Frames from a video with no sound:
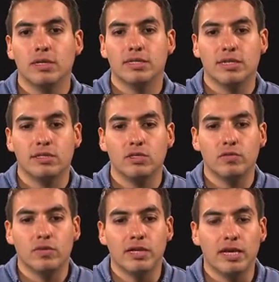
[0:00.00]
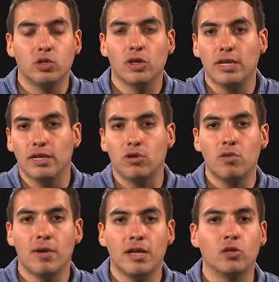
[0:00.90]
tends to be naturally in our
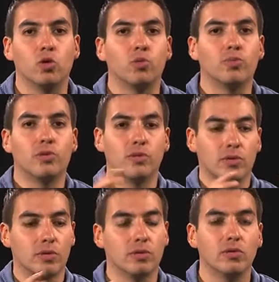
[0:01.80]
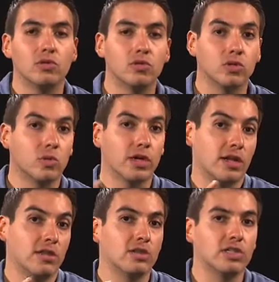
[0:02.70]
mind grouped so we
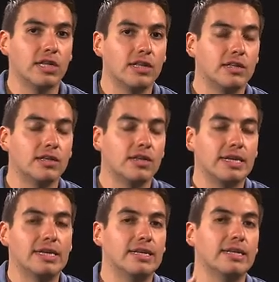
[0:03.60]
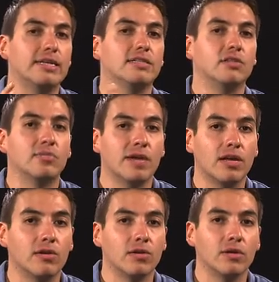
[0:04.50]
can understand it in an easier
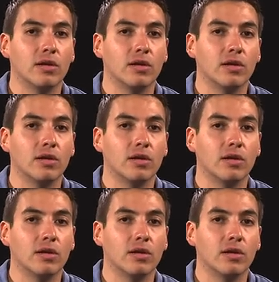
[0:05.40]
manner.